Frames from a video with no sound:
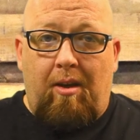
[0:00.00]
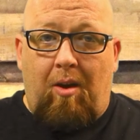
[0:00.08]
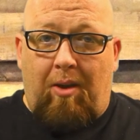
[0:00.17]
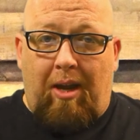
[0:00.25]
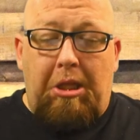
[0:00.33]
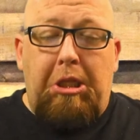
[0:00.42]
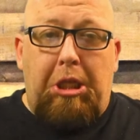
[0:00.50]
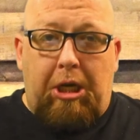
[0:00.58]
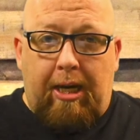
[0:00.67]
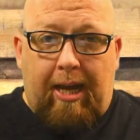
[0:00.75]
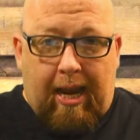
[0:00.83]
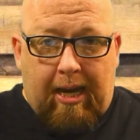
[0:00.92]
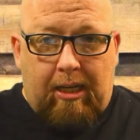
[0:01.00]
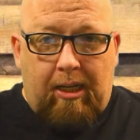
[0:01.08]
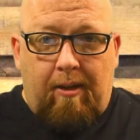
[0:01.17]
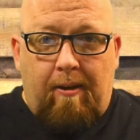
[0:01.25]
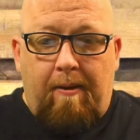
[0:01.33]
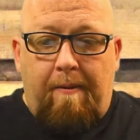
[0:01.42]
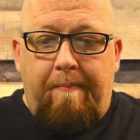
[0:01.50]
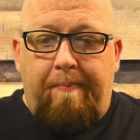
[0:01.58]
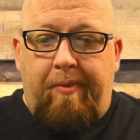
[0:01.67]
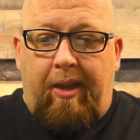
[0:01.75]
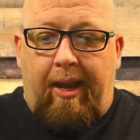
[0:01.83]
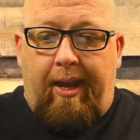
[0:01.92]
Okay, 38.
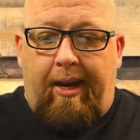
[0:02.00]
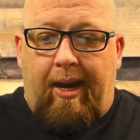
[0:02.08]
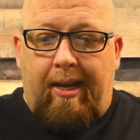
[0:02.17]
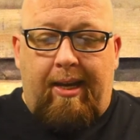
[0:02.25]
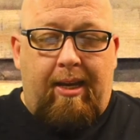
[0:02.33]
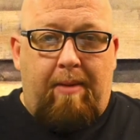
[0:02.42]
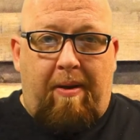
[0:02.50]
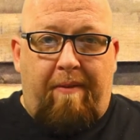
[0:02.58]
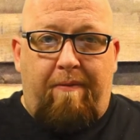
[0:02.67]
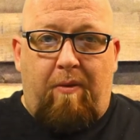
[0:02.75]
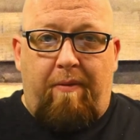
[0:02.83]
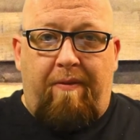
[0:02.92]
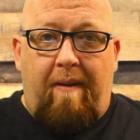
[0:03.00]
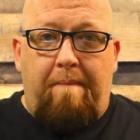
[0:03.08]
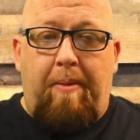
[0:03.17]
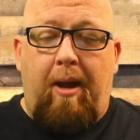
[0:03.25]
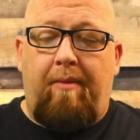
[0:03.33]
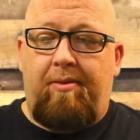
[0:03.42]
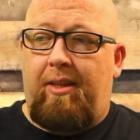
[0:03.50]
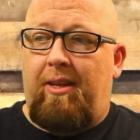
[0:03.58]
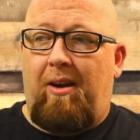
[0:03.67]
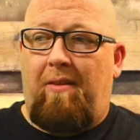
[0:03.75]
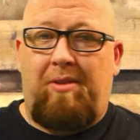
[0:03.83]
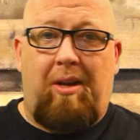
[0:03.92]
And I could get about 4 or 5 puffs, and
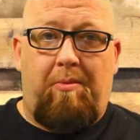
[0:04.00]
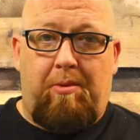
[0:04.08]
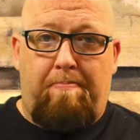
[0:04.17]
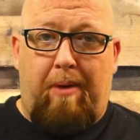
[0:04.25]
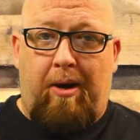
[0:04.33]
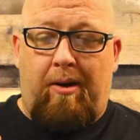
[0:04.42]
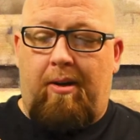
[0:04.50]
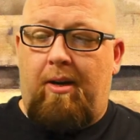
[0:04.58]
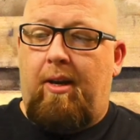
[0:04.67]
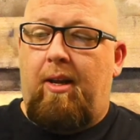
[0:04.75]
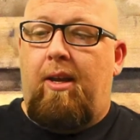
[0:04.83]
then all of a sudden it was burnt.